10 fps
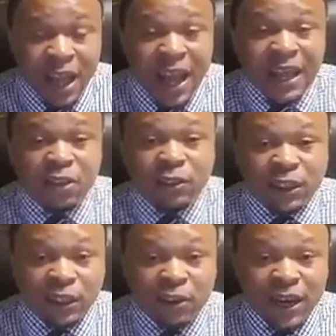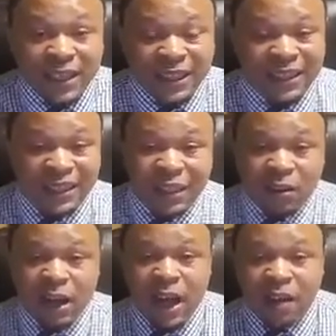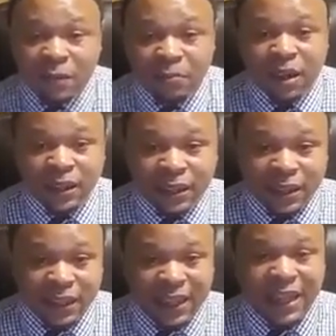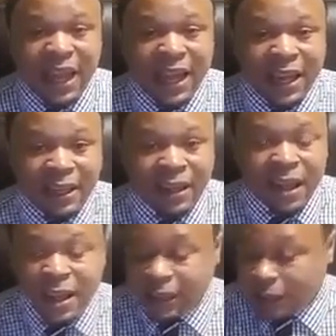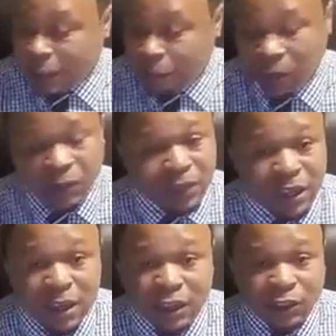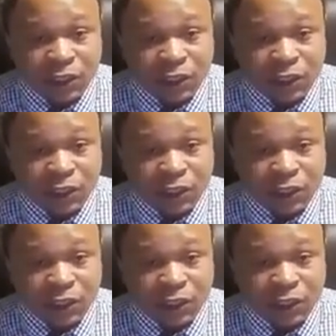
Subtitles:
and use it in credit and still have the money there that he had. That person with that 100